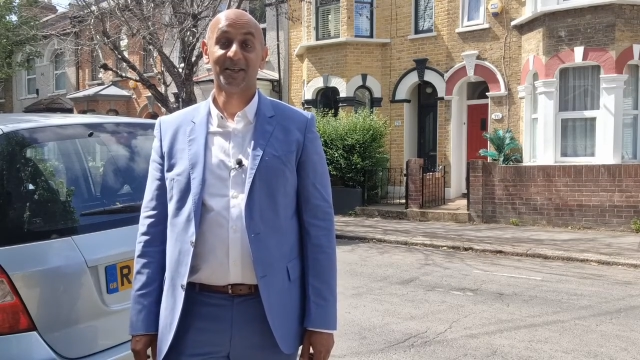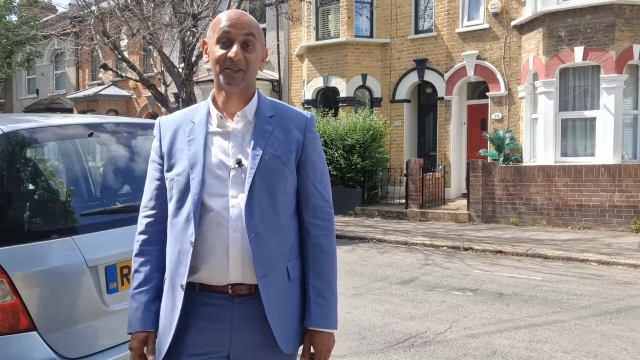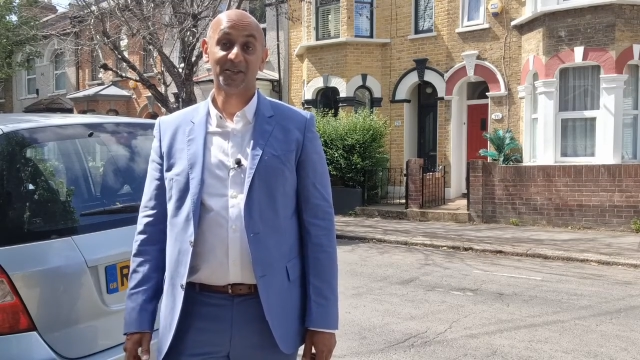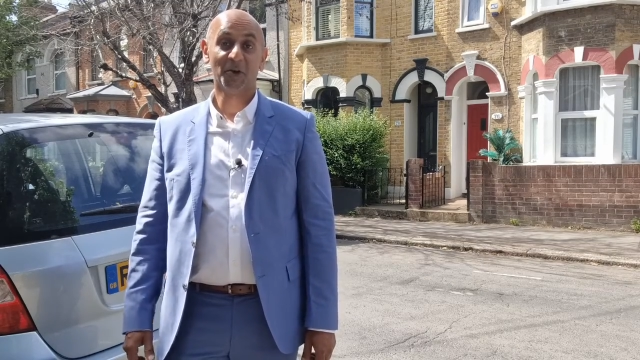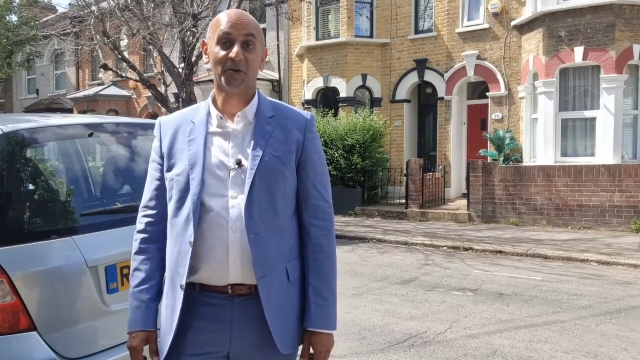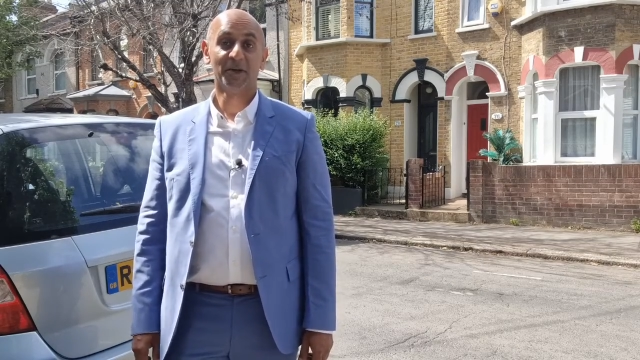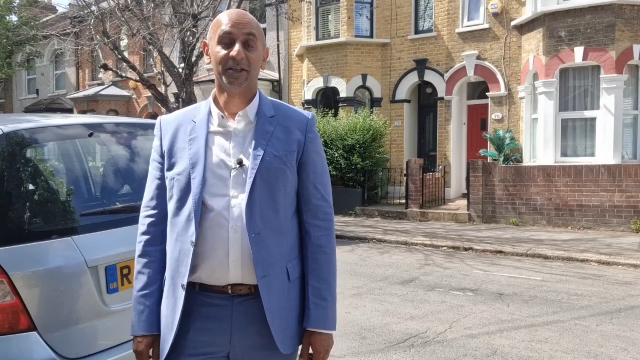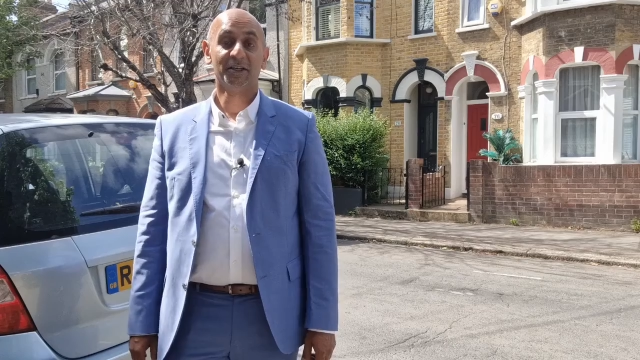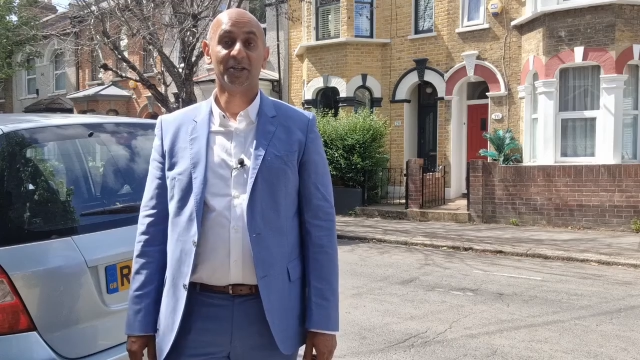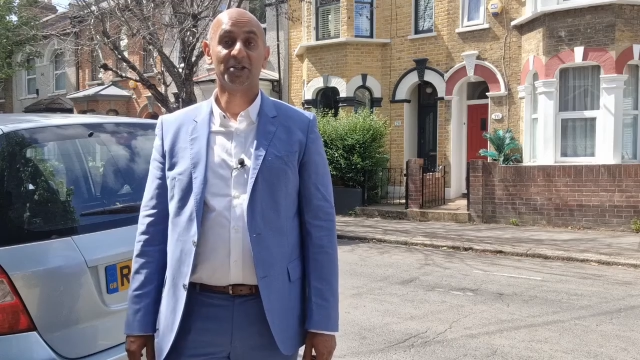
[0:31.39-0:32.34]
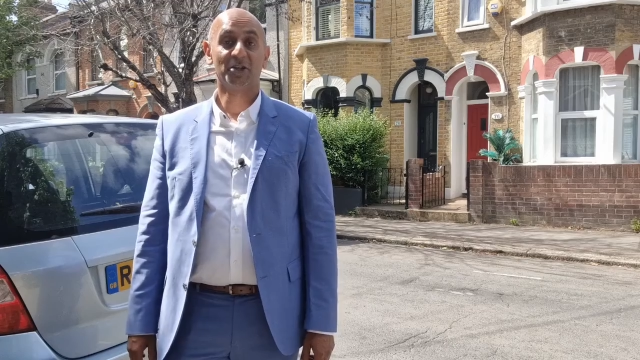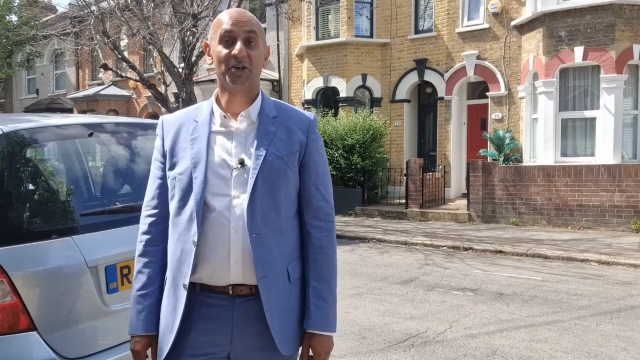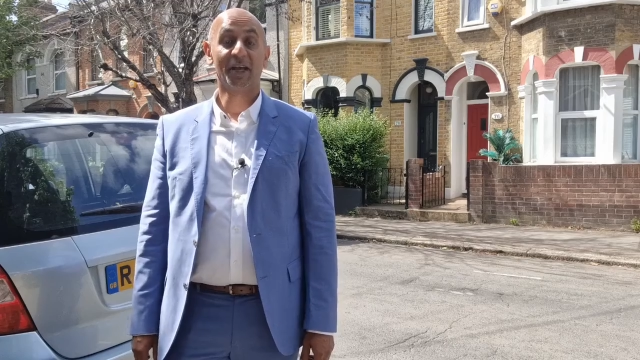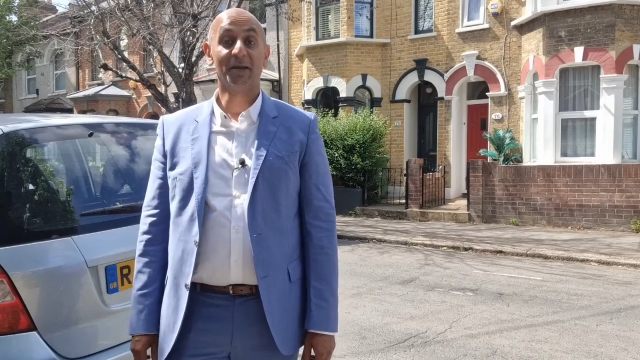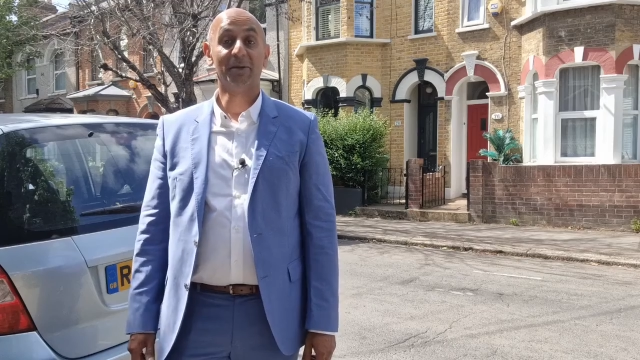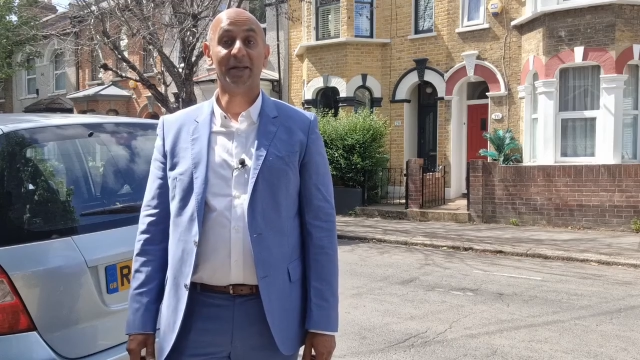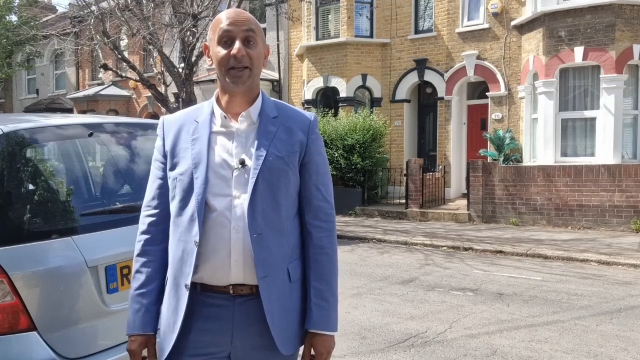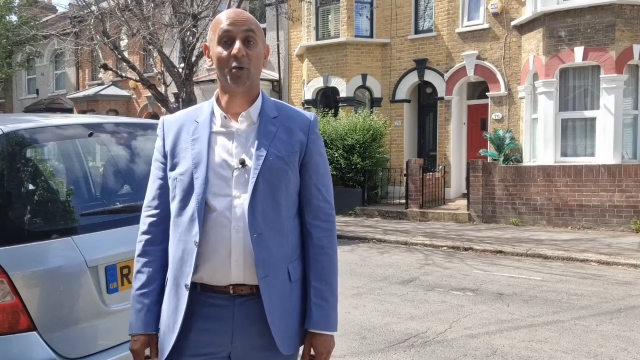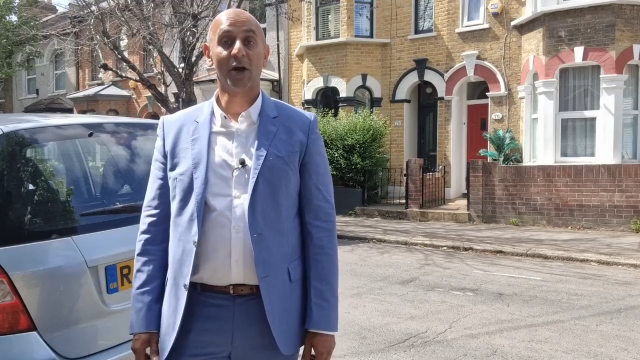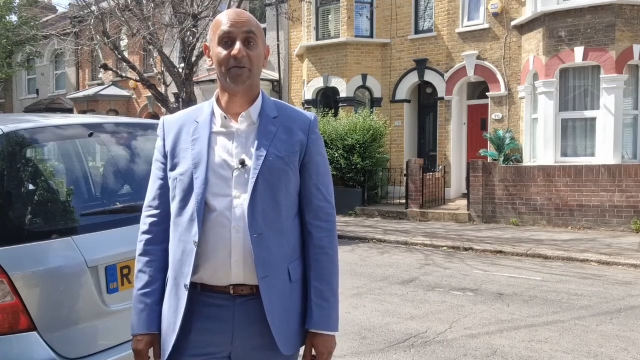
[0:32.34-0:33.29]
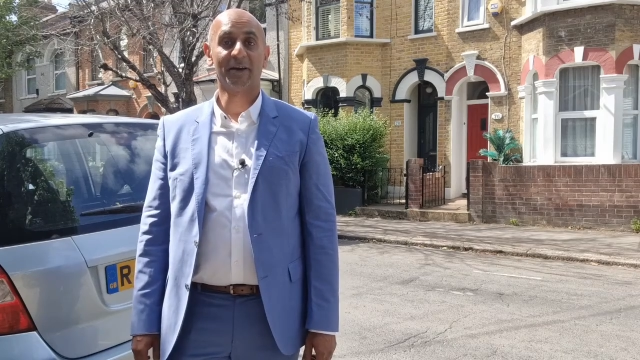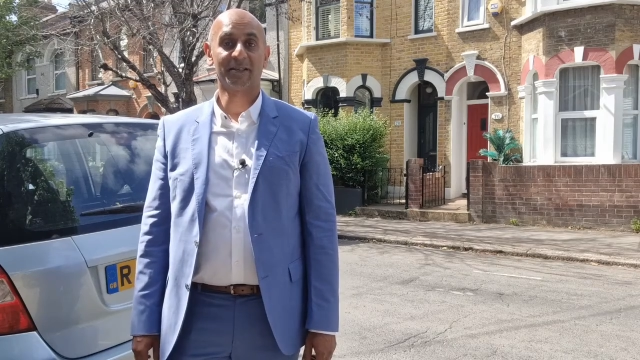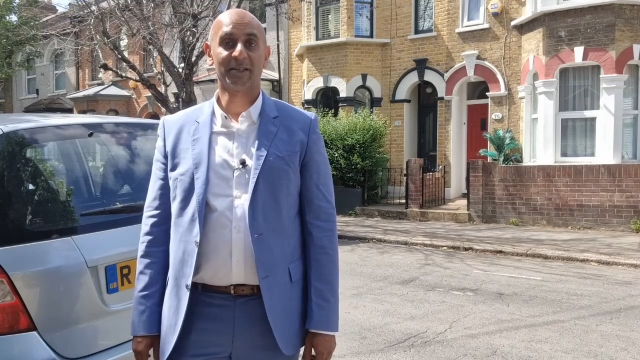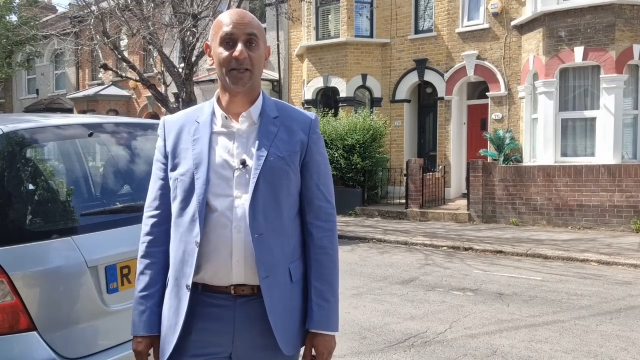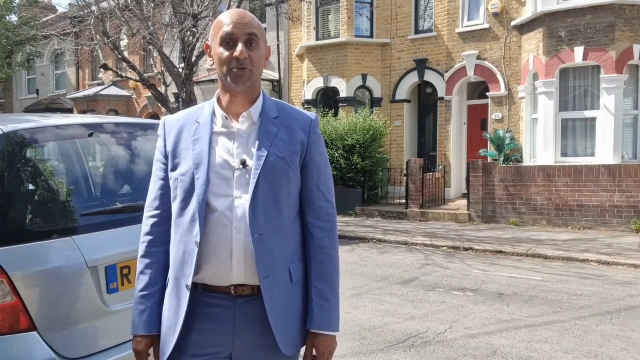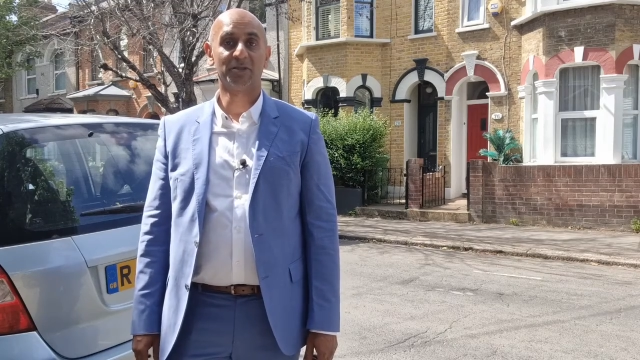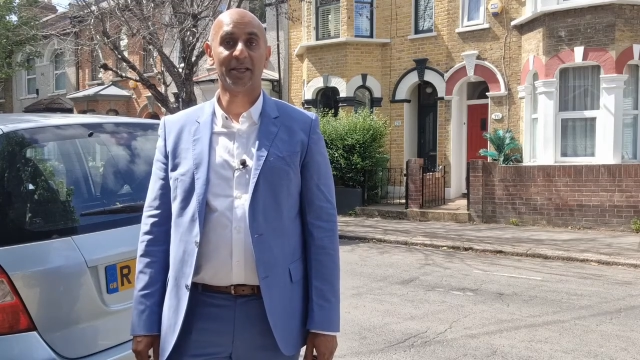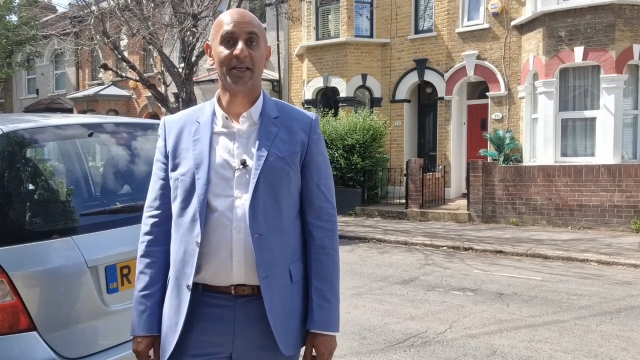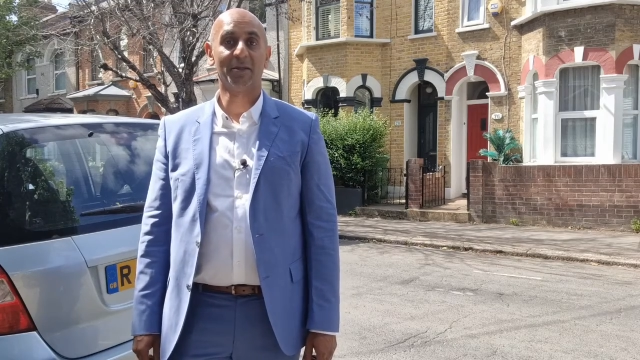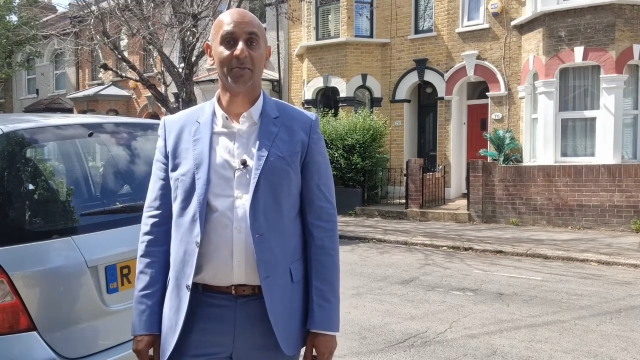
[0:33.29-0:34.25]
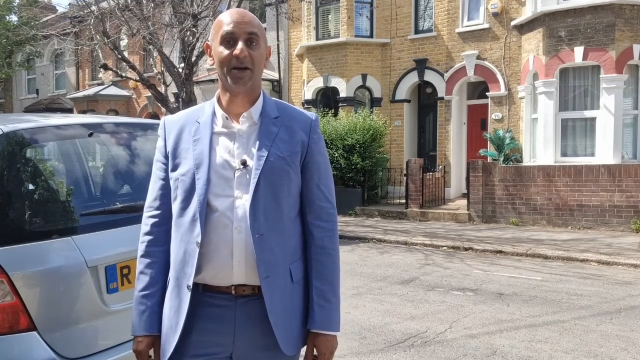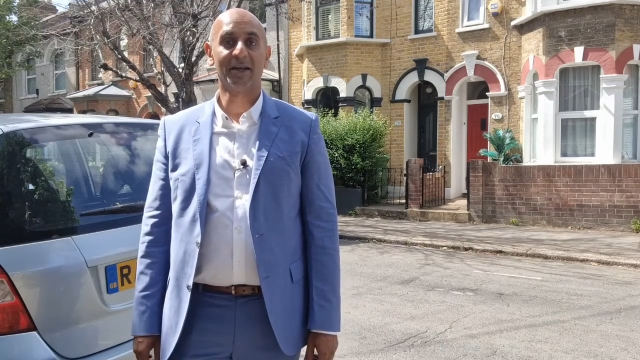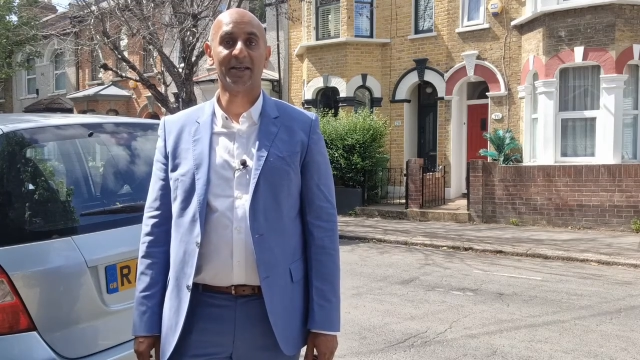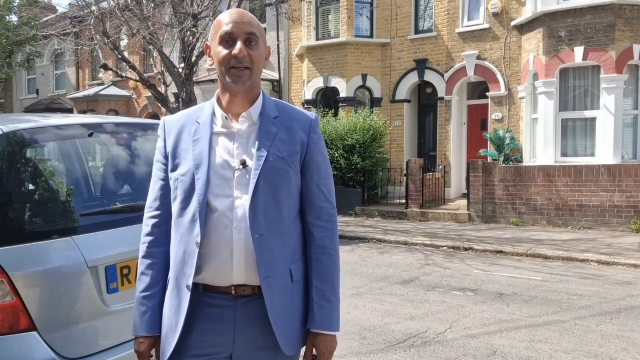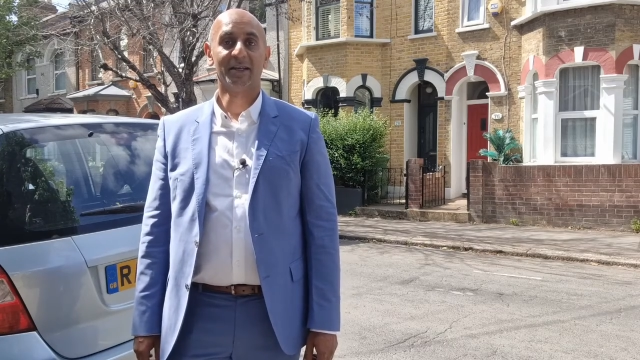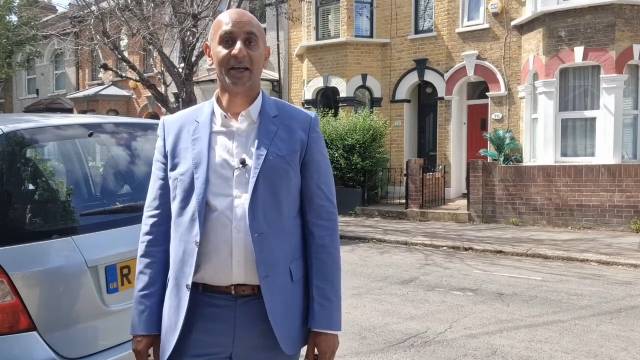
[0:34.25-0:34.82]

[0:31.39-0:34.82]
So you need to create an immediate wow factor that will stay in the mind